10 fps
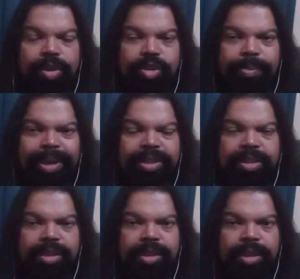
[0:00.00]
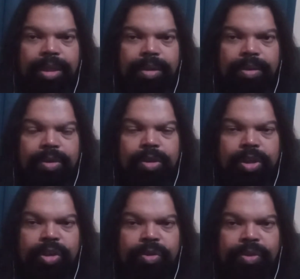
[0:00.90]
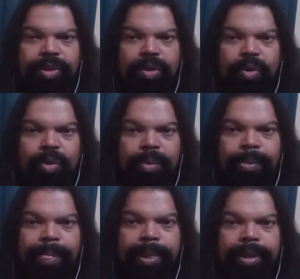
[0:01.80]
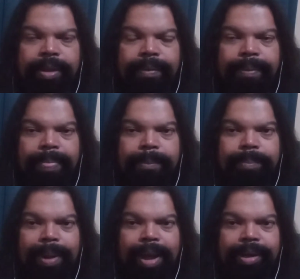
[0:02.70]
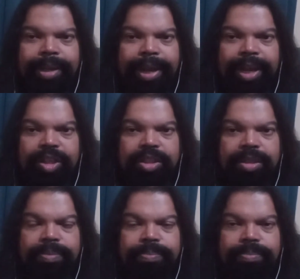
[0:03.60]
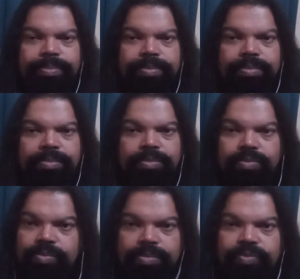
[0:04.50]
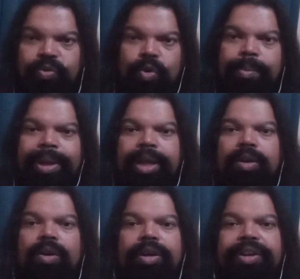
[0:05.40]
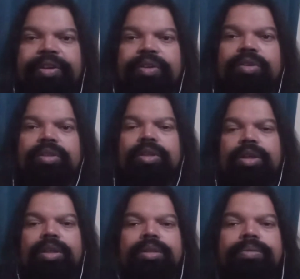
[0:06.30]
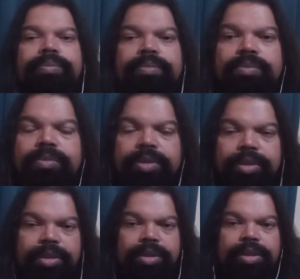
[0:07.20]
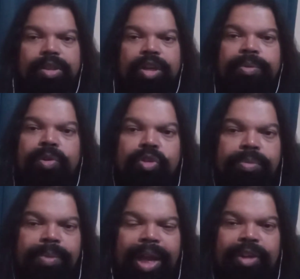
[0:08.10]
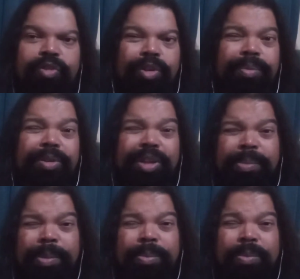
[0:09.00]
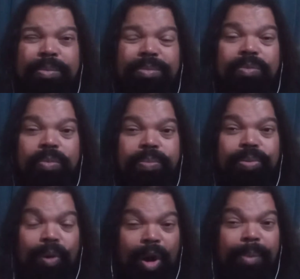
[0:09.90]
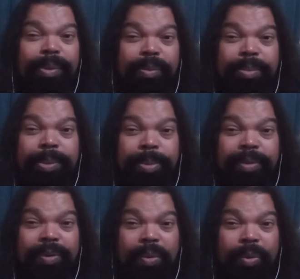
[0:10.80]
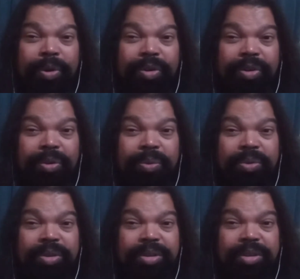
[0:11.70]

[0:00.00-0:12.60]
So basically, going to do the whole podcast format on here. Going to be doing some live streams. Some of them probably will be pre-recorded too.